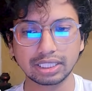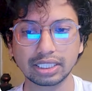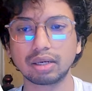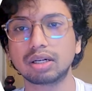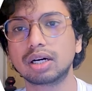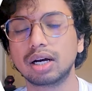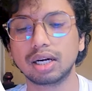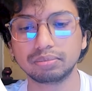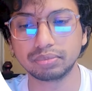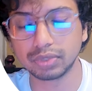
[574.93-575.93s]
our
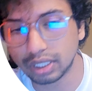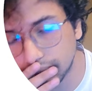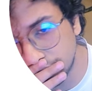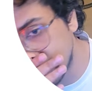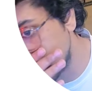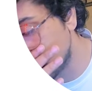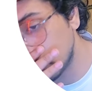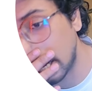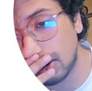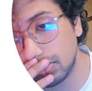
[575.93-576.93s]
thing to
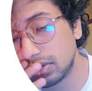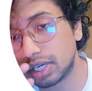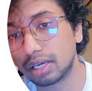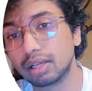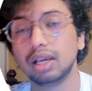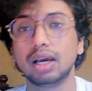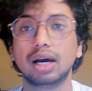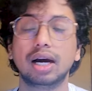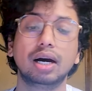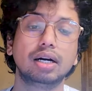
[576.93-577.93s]
how you can
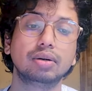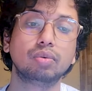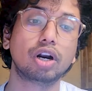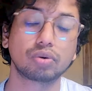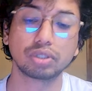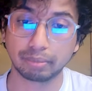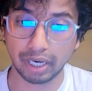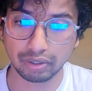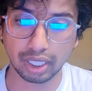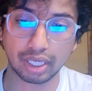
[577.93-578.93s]
work with the
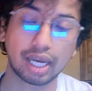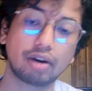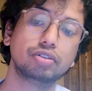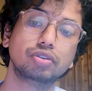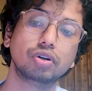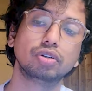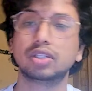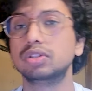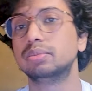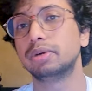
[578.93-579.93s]
browser, and how you know
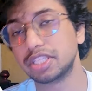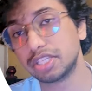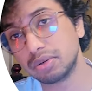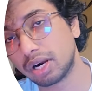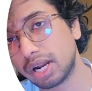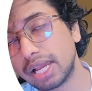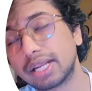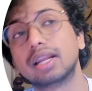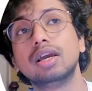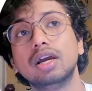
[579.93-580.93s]
that which page you are at,
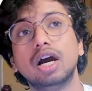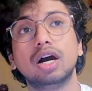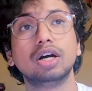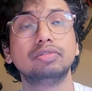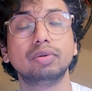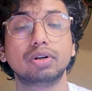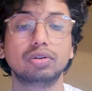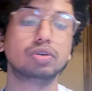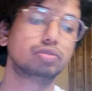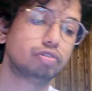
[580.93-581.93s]
and if you want to
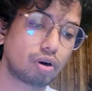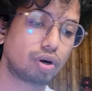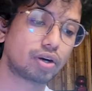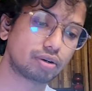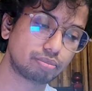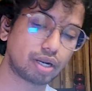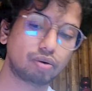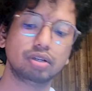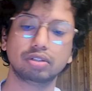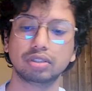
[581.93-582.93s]
go to forward or
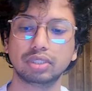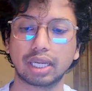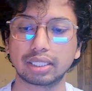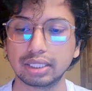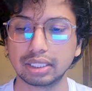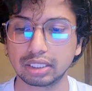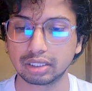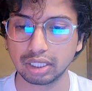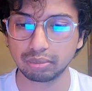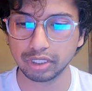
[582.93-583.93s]
backward, you can do that.
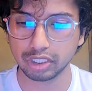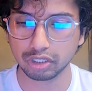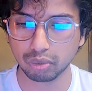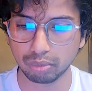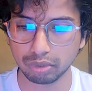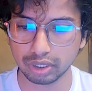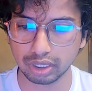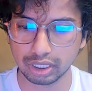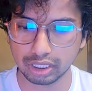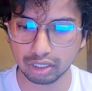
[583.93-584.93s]
So let me just show you one more thing.
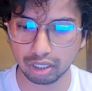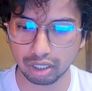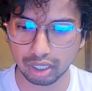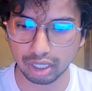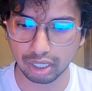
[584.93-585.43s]
It is called